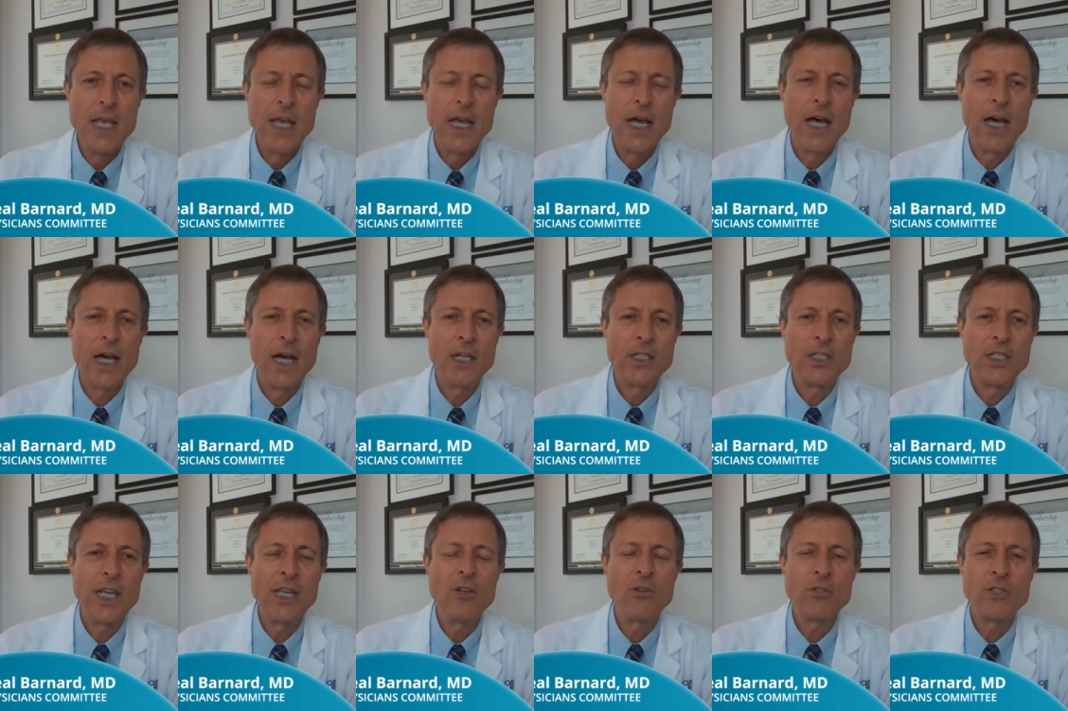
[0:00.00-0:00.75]
Uh,
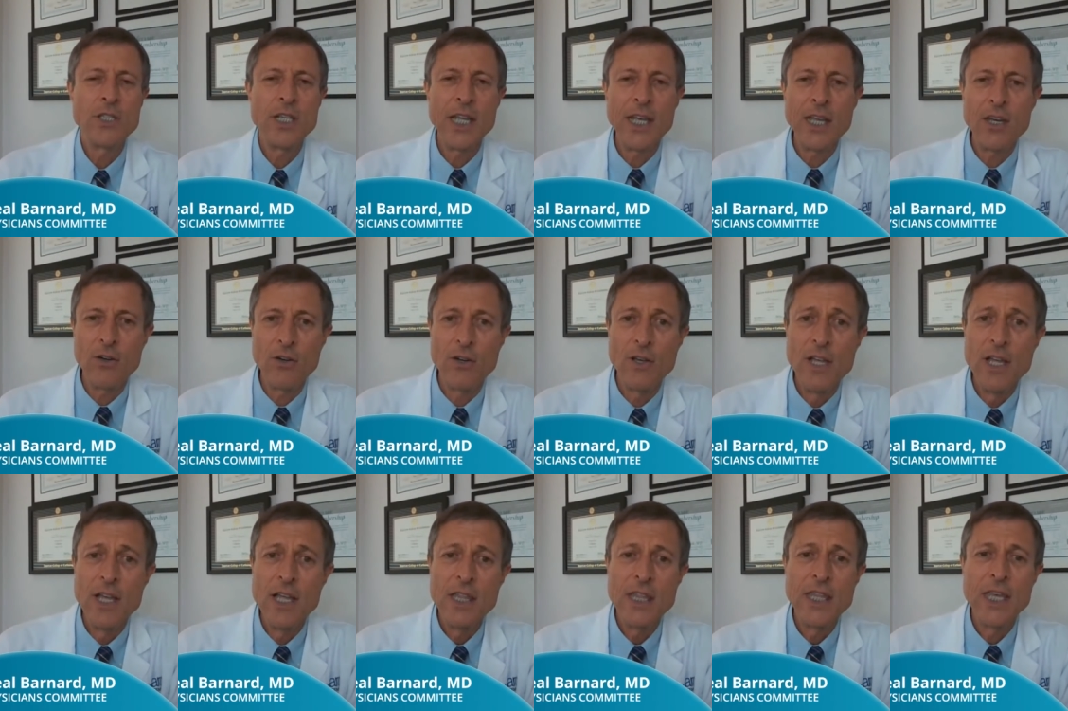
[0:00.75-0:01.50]
10 years later,
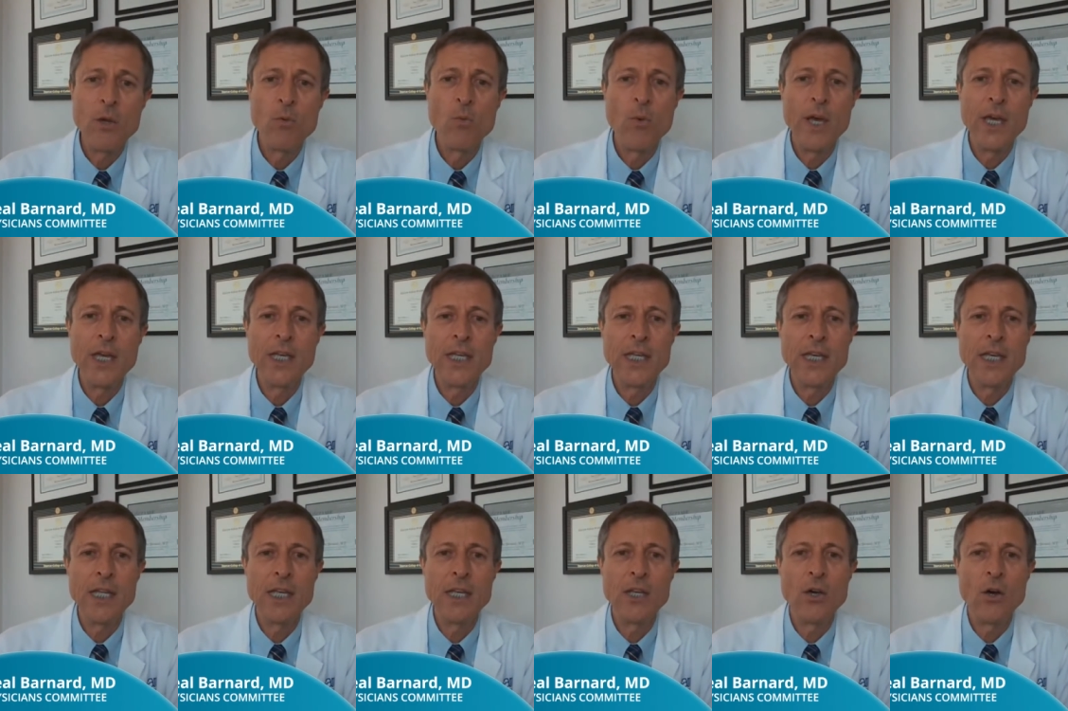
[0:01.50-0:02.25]
they weighed
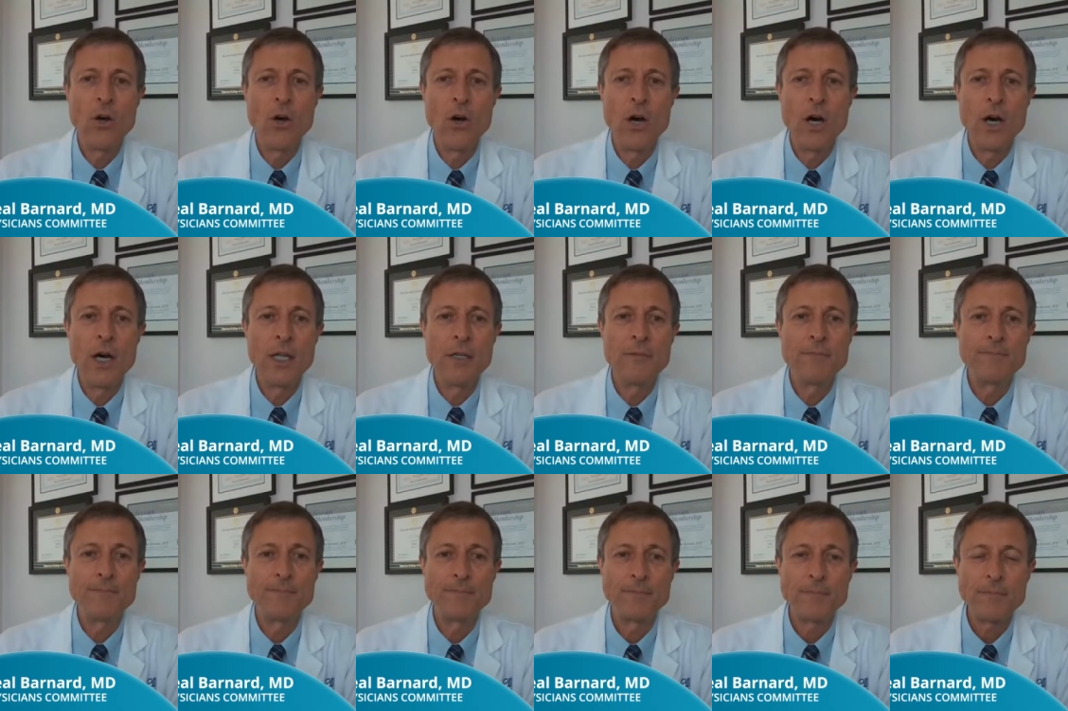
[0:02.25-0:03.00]
in
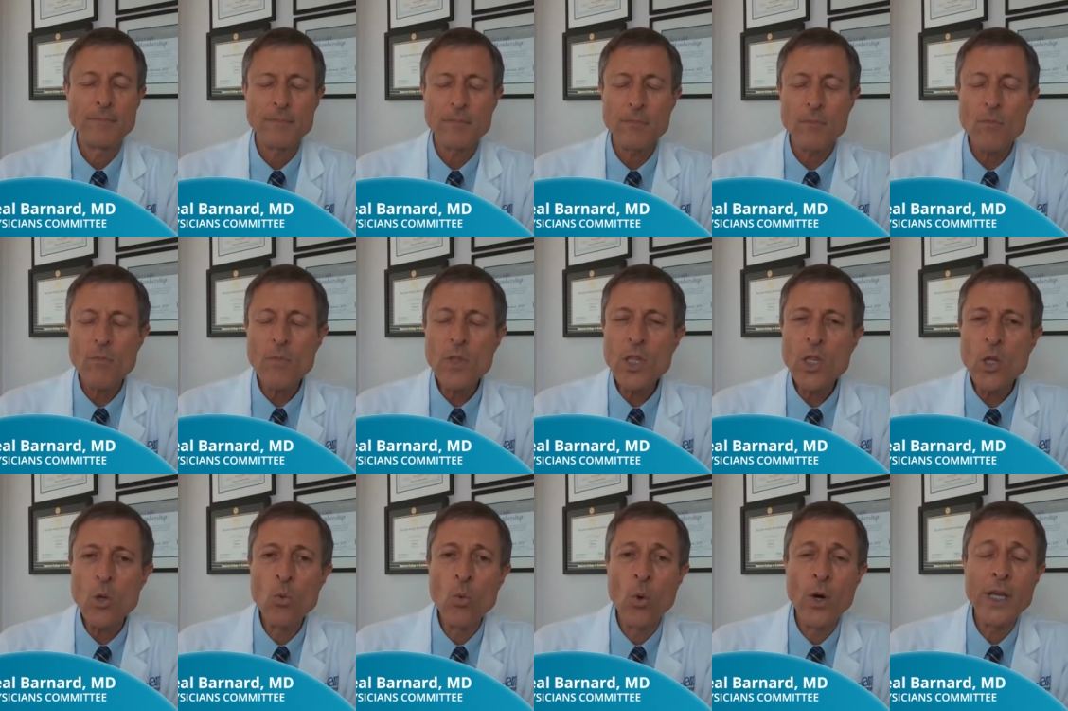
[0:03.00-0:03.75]
on
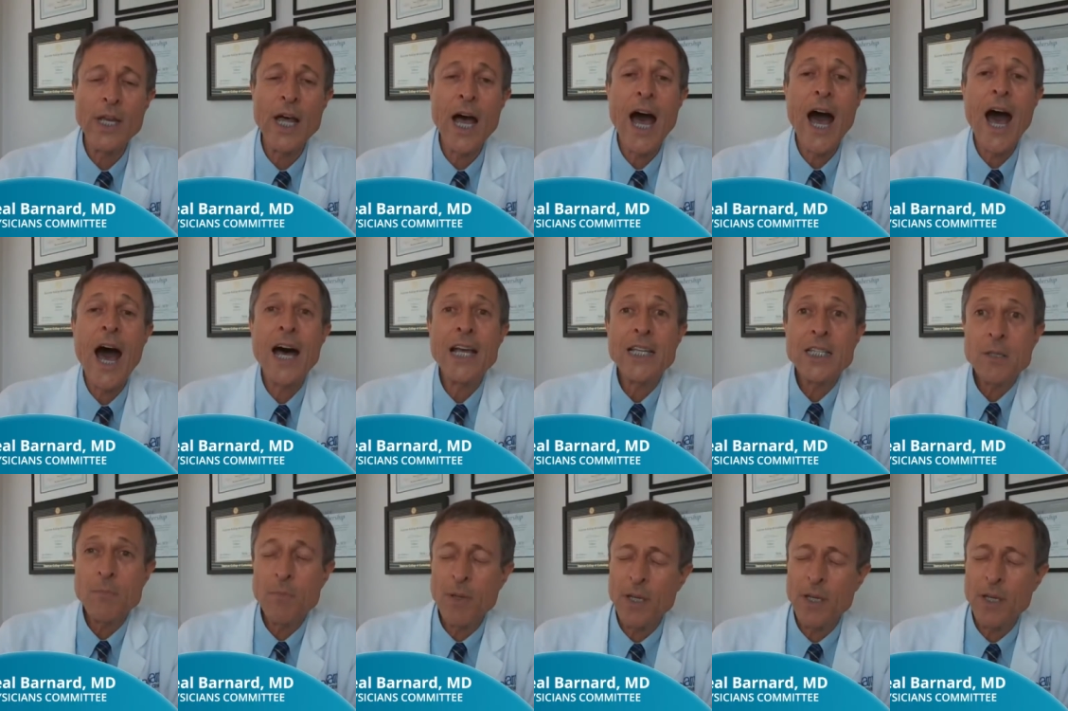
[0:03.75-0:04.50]
what
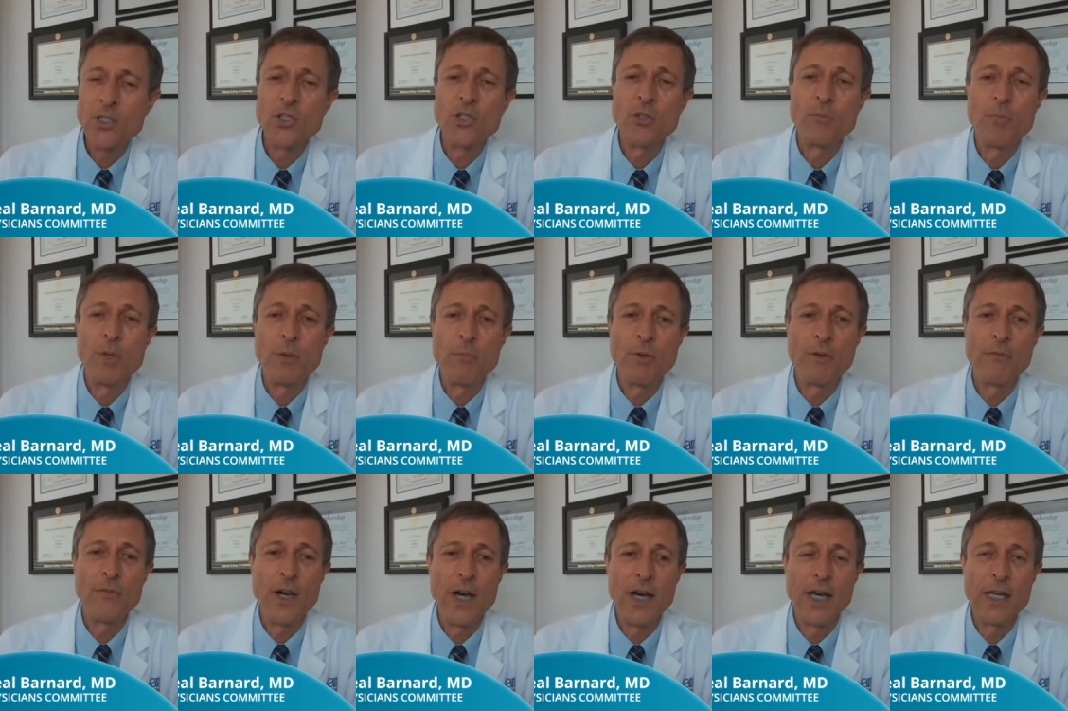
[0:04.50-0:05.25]
hospitals should be
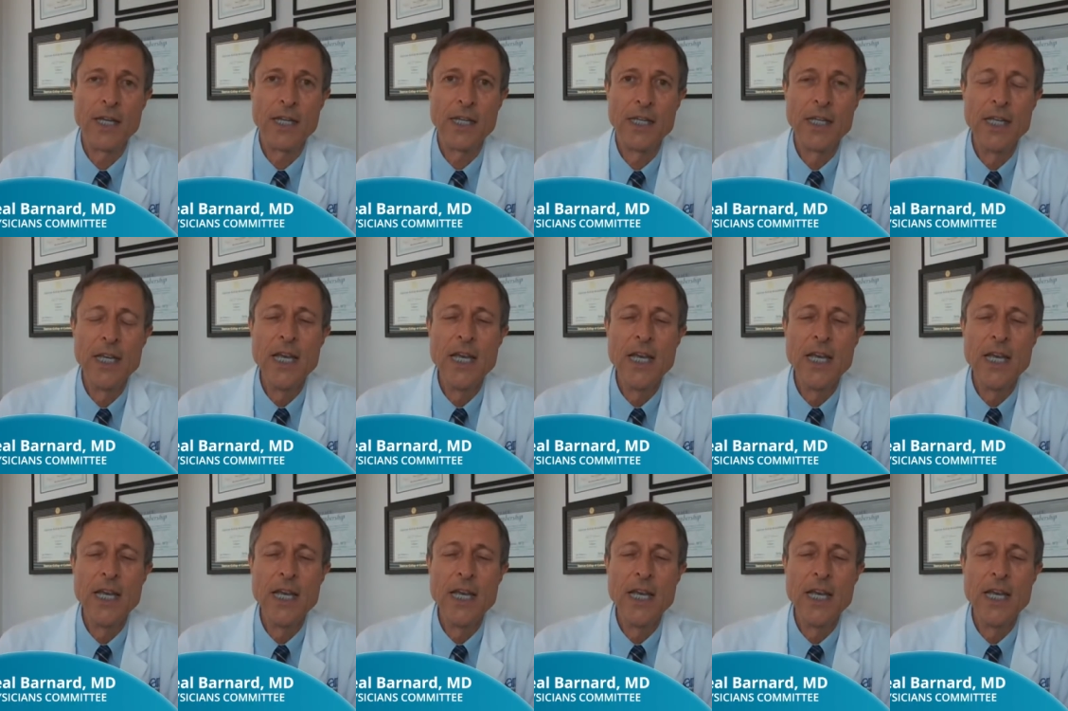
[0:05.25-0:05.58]
providing.